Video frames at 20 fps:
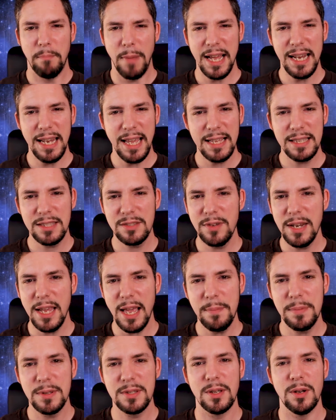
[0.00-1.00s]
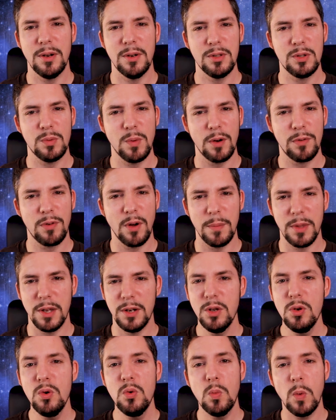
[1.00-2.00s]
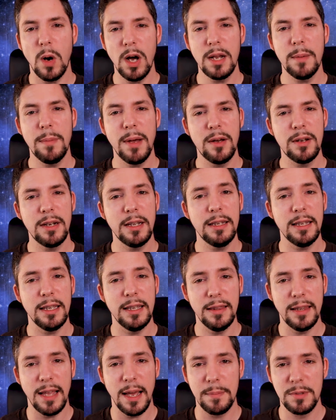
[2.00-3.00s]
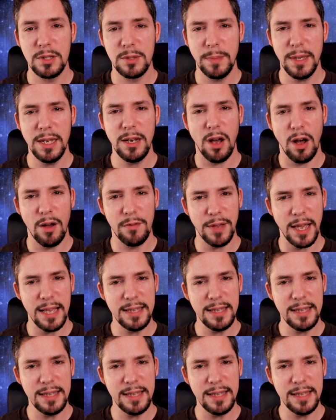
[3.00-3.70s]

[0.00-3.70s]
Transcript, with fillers: My last three episodes were from the new What About It in-depth spin-off